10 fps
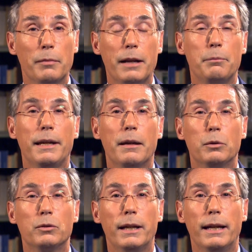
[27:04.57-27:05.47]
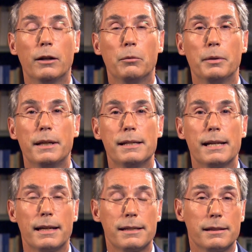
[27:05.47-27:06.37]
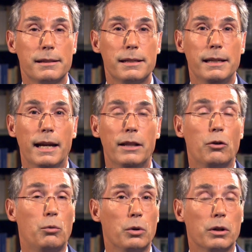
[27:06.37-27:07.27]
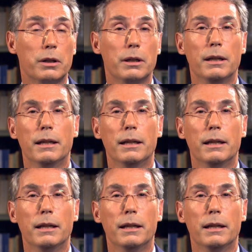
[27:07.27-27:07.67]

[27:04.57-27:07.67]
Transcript: might be able to help His Excellency and the work